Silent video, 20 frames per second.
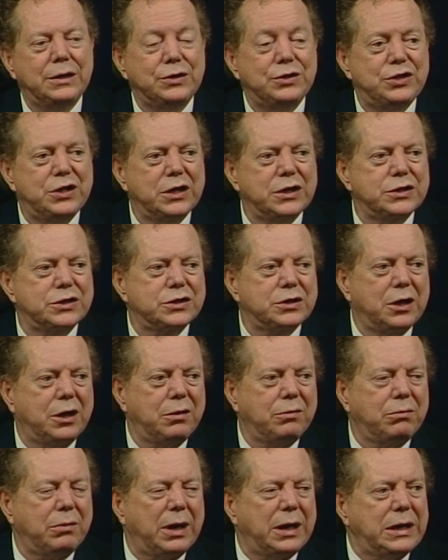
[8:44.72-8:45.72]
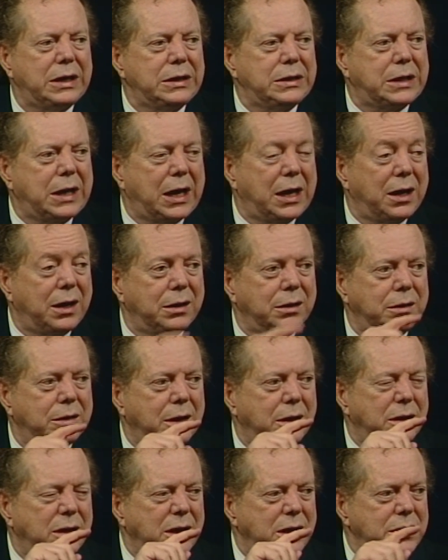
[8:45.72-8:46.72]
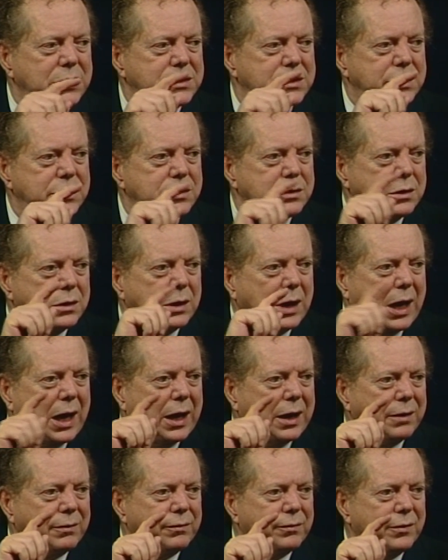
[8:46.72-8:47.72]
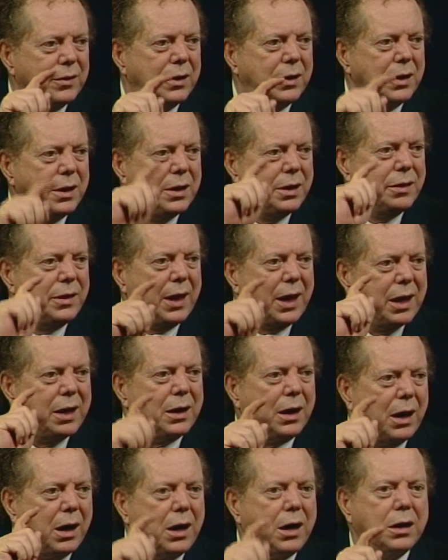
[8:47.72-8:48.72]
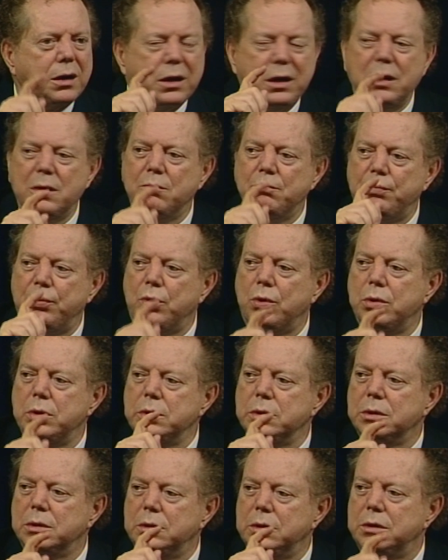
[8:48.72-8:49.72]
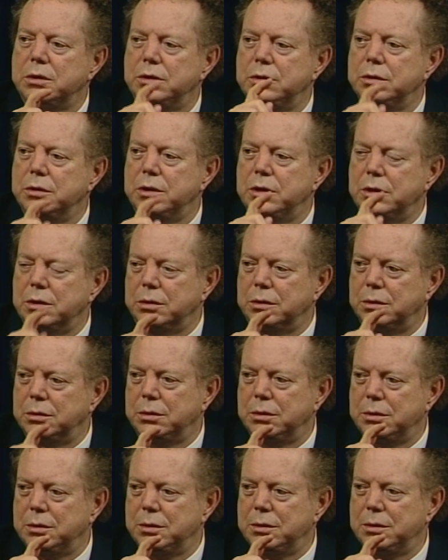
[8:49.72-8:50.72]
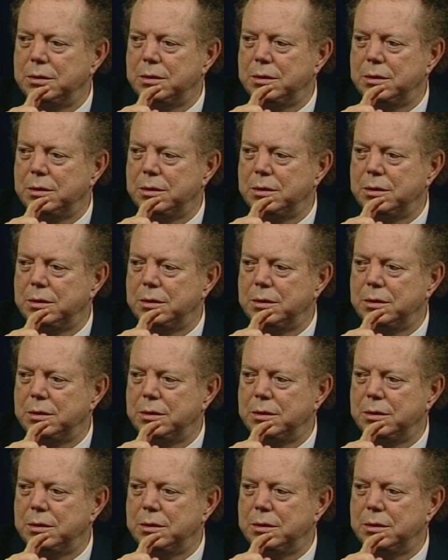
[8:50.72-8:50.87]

And just start writing down the things in your life that are important to you.